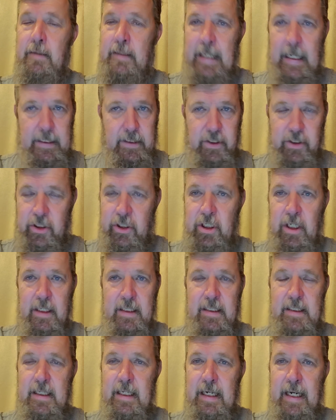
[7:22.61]
That's
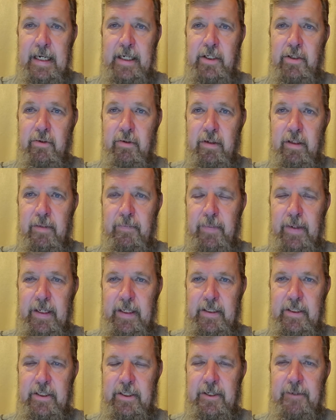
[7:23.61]
just the nature of the
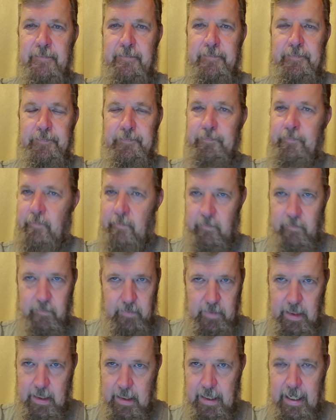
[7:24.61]
beast.
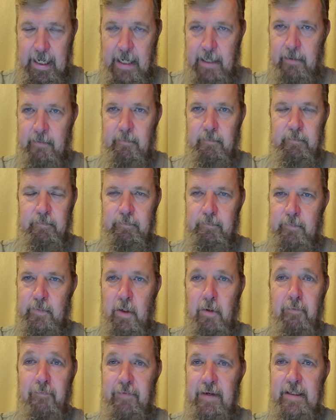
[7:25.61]
And again,
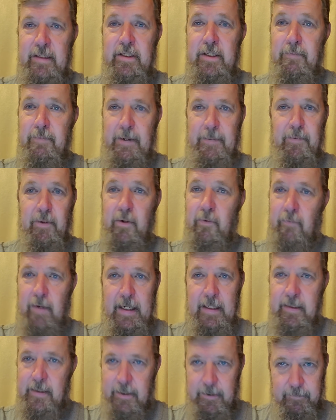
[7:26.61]
no offense to people that
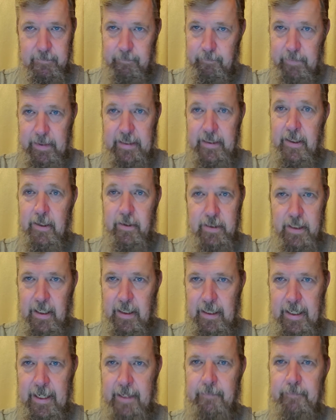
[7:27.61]
rent. Been there,
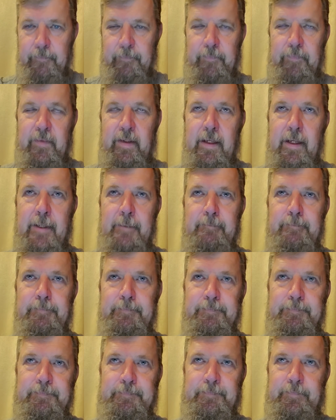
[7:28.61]
done that. Okay.
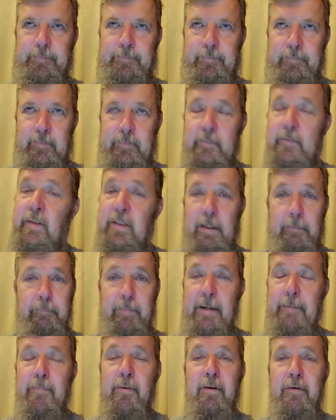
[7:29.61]
Some
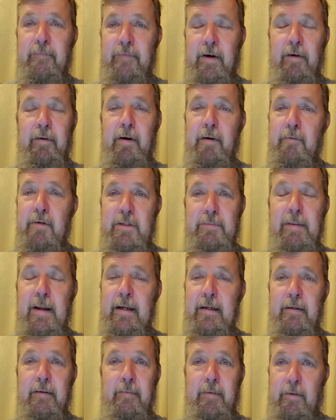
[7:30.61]
people are very
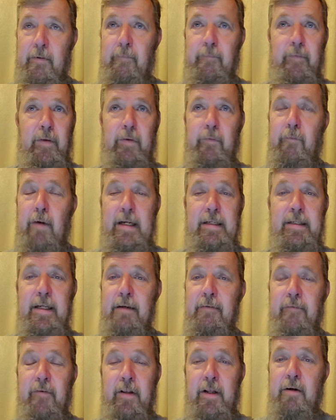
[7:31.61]
respectable. They've been
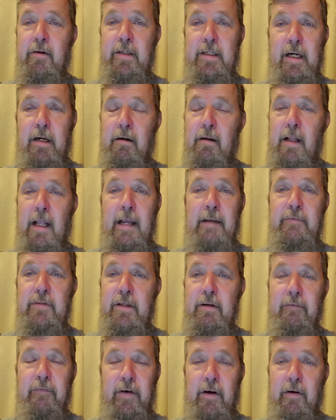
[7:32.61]
renting for their entire lives,
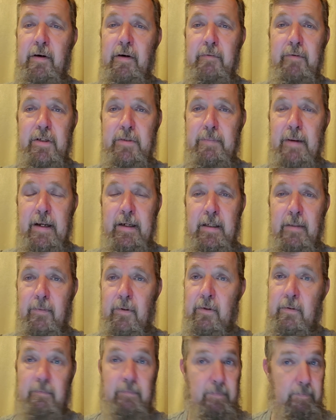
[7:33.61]
and they're very
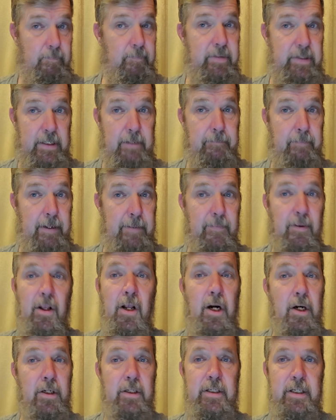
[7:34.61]
respectable. Some people
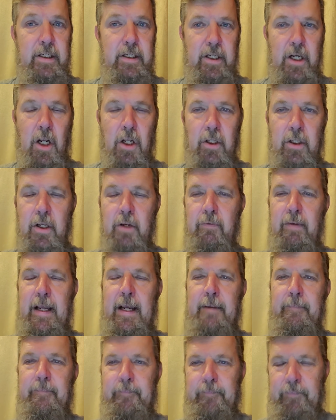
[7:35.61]
aren't. You all know
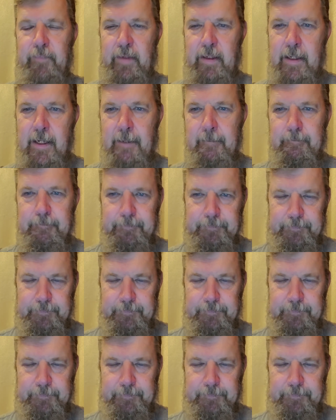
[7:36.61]
that. Okay.